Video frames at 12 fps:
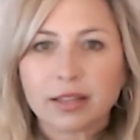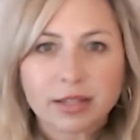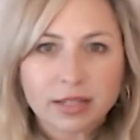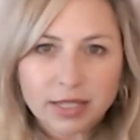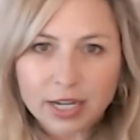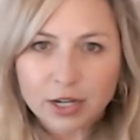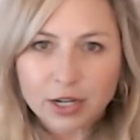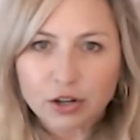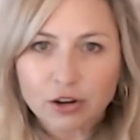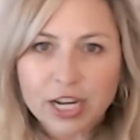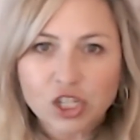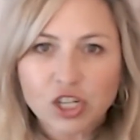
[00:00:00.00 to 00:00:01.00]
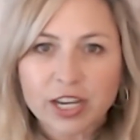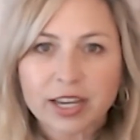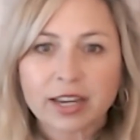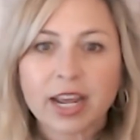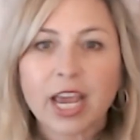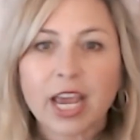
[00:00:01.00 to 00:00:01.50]
this
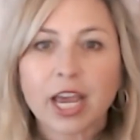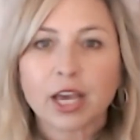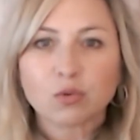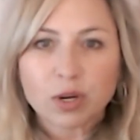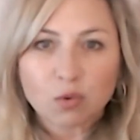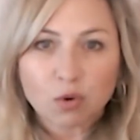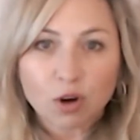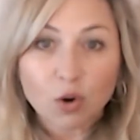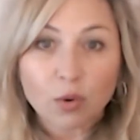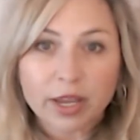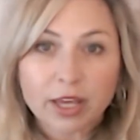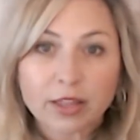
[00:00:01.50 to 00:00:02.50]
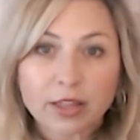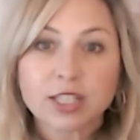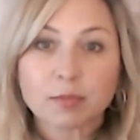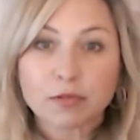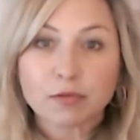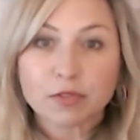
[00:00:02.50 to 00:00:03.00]
integration. And we work with
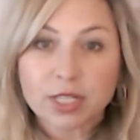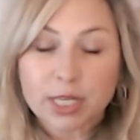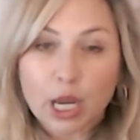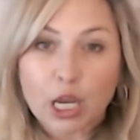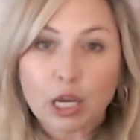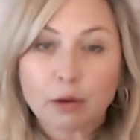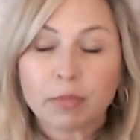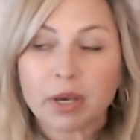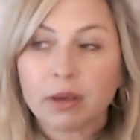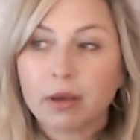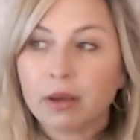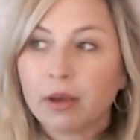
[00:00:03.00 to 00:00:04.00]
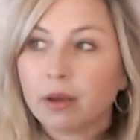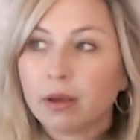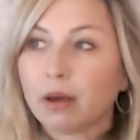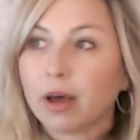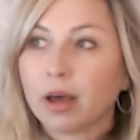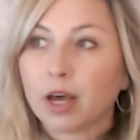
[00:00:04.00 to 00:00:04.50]
some of the same
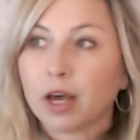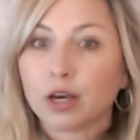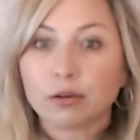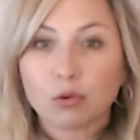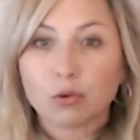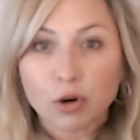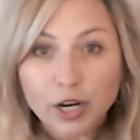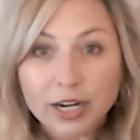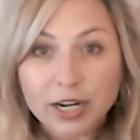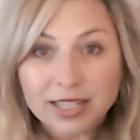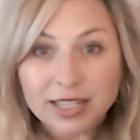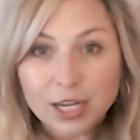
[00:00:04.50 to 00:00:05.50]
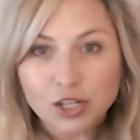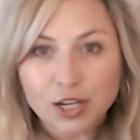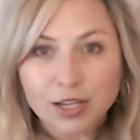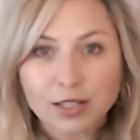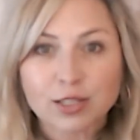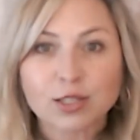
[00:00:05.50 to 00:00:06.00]

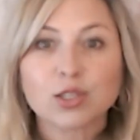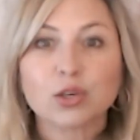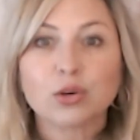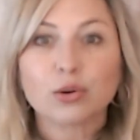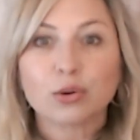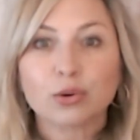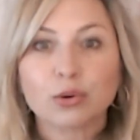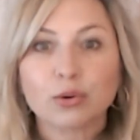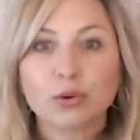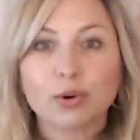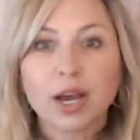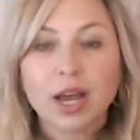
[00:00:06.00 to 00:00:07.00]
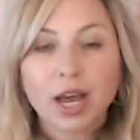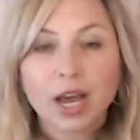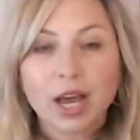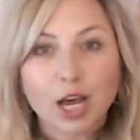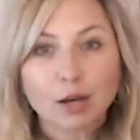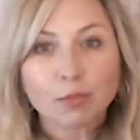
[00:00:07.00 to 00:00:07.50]
organizations who
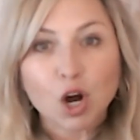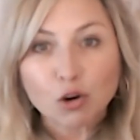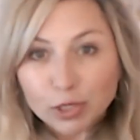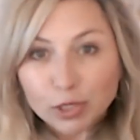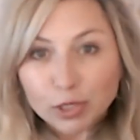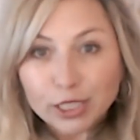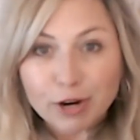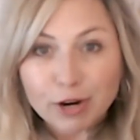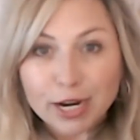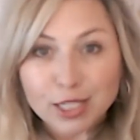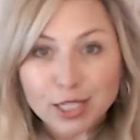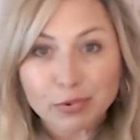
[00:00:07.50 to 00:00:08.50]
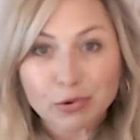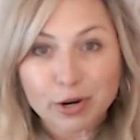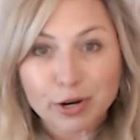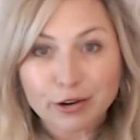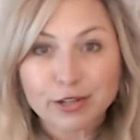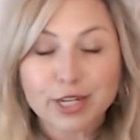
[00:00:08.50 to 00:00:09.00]
are really great
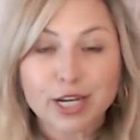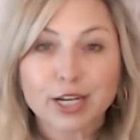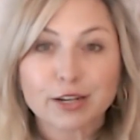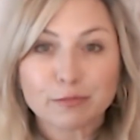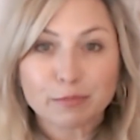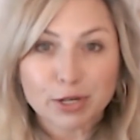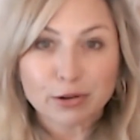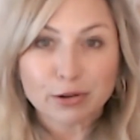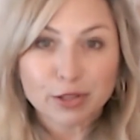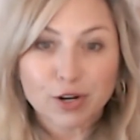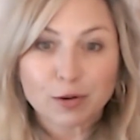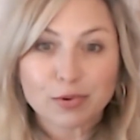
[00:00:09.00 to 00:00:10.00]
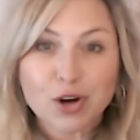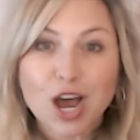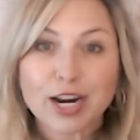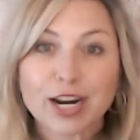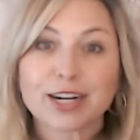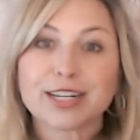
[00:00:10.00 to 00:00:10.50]
supporters of both of our
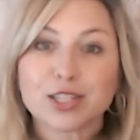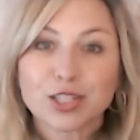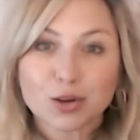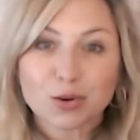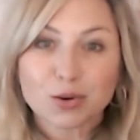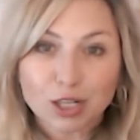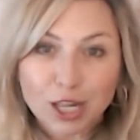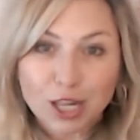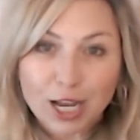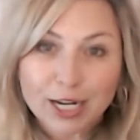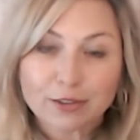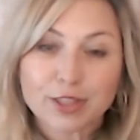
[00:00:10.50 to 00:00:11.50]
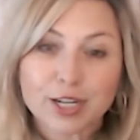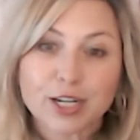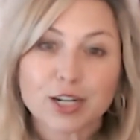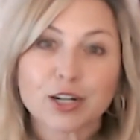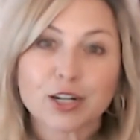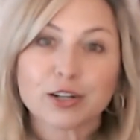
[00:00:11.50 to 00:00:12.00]
product. And so a lot of
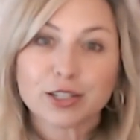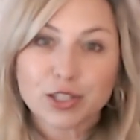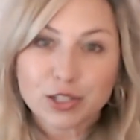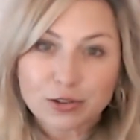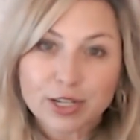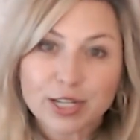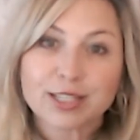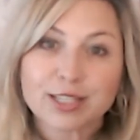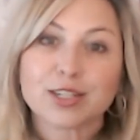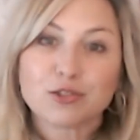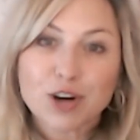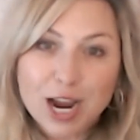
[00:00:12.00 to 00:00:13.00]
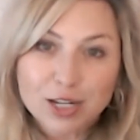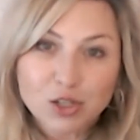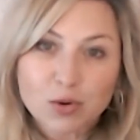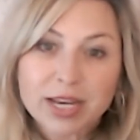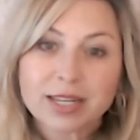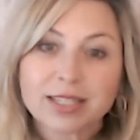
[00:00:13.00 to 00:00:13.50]
their students and
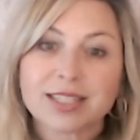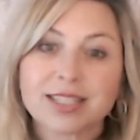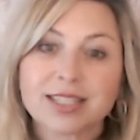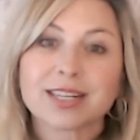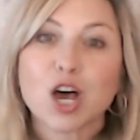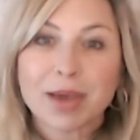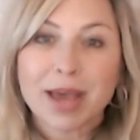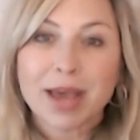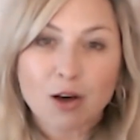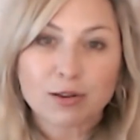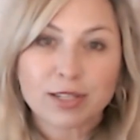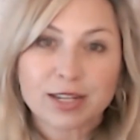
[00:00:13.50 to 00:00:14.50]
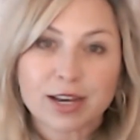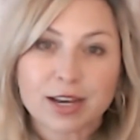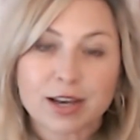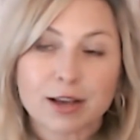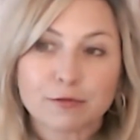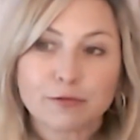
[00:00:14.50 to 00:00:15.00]
graduates come out
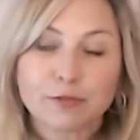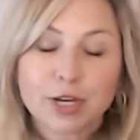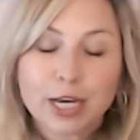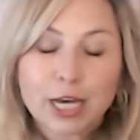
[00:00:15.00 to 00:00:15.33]
of